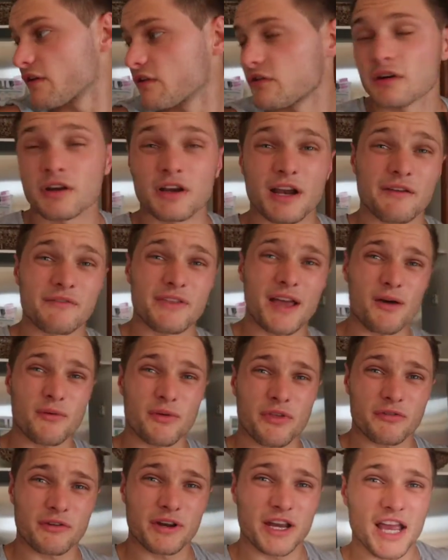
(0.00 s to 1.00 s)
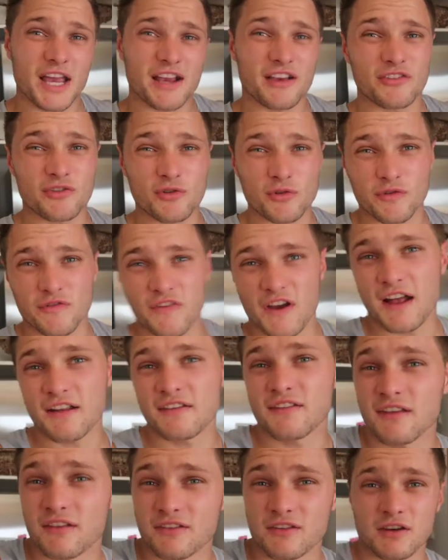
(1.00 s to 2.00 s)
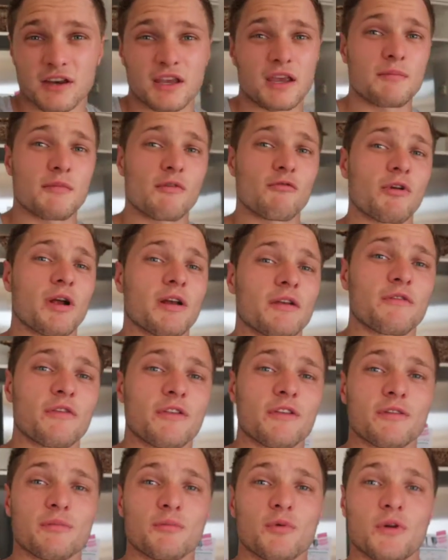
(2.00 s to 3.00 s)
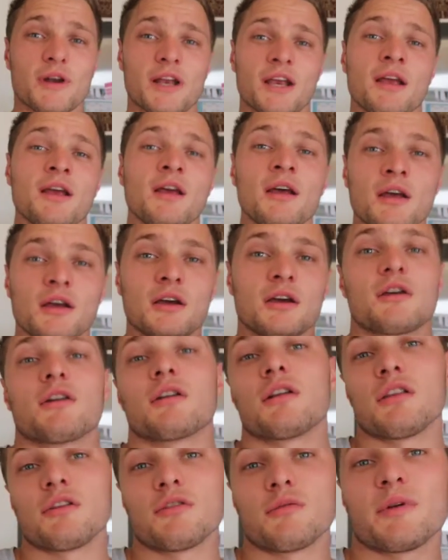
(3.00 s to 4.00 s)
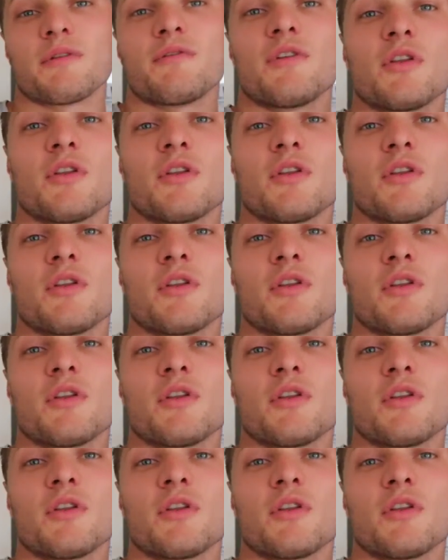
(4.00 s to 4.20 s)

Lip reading: So I'm going to have that with 3 eggs, good fats. That's going to keep me running for this morning. Got a little bit